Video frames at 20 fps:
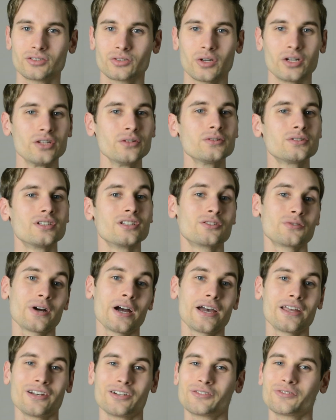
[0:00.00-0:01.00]
So I used the
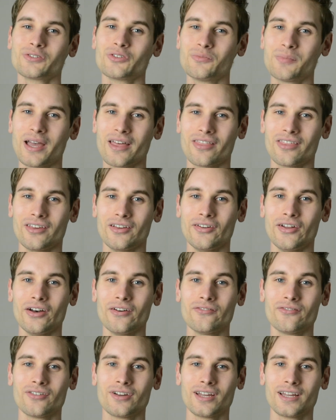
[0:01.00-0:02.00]
tried and true method
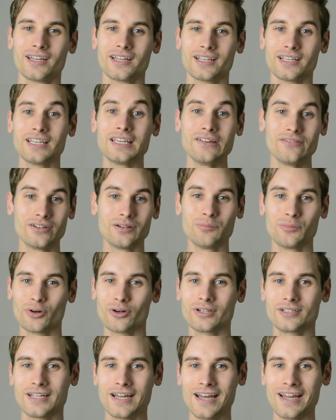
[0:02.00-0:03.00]
of give it
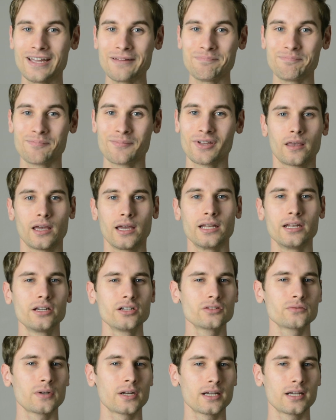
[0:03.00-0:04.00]
more time, and
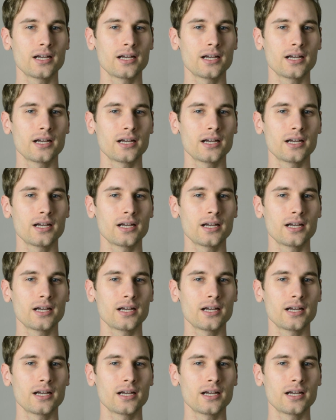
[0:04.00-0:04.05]
here's what I